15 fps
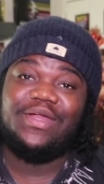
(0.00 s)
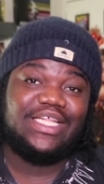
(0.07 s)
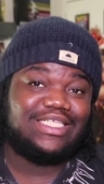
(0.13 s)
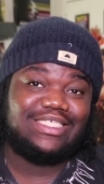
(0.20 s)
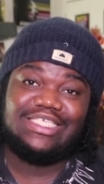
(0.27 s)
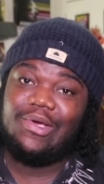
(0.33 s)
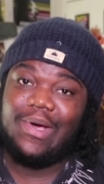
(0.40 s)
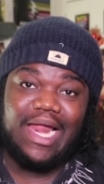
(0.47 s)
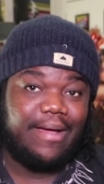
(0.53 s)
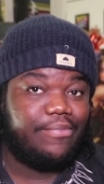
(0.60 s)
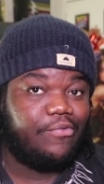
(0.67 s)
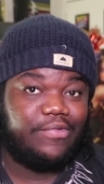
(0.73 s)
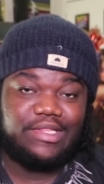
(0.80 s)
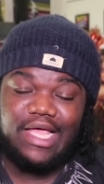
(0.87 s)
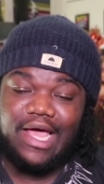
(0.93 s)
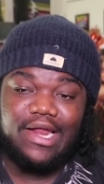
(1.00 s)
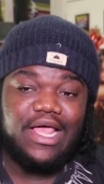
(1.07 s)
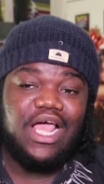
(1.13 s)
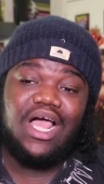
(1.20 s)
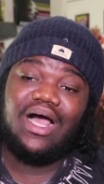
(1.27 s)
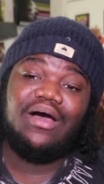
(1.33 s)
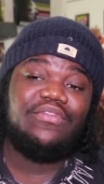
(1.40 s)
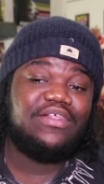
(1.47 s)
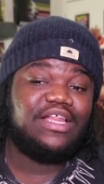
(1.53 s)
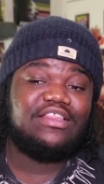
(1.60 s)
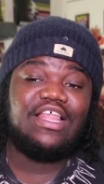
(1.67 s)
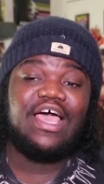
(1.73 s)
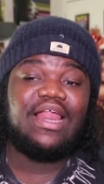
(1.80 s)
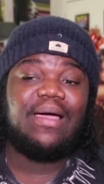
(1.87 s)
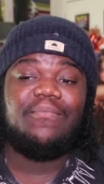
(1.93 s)
we need to see what happened with that. Other
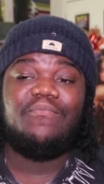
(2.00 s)
than that,